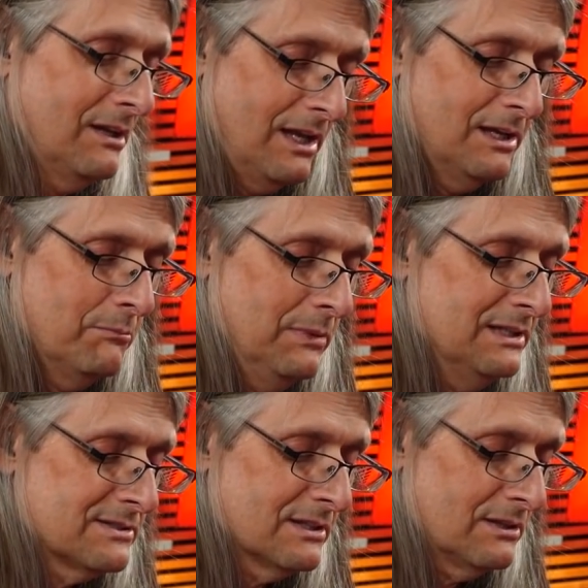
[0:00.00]
And it
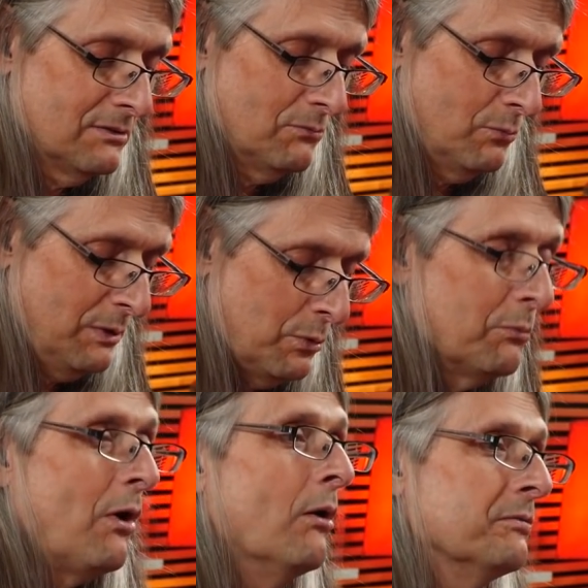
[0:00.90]
means that we will
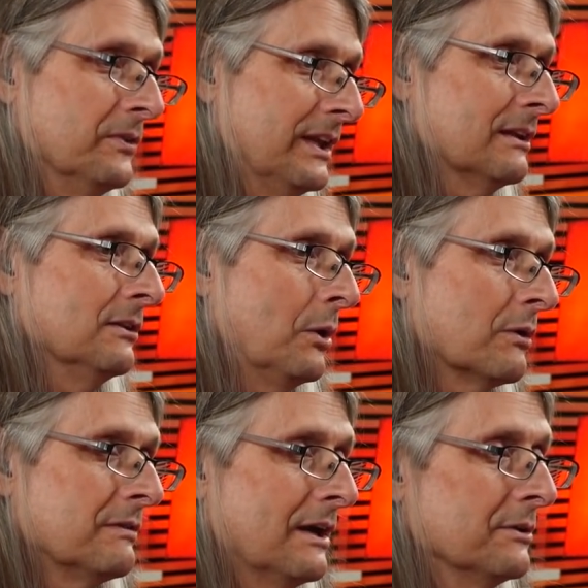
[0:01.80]
hopefully get lower
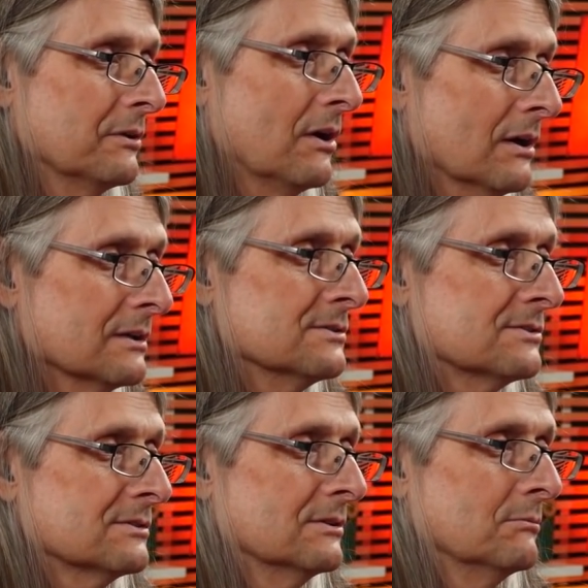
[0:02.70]
value
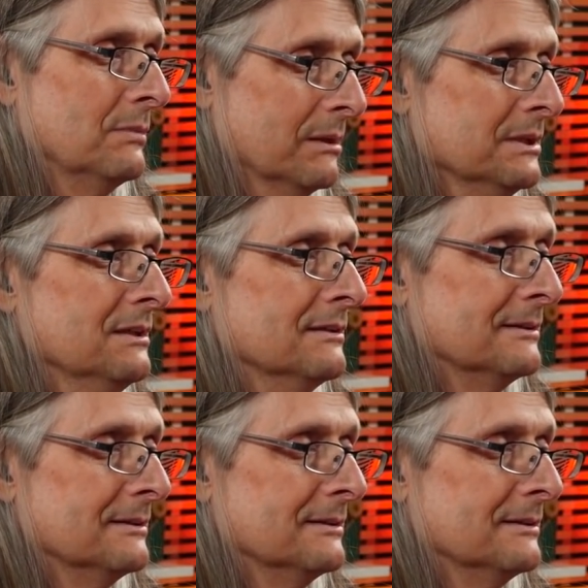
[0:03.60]
cards, maybe. All right.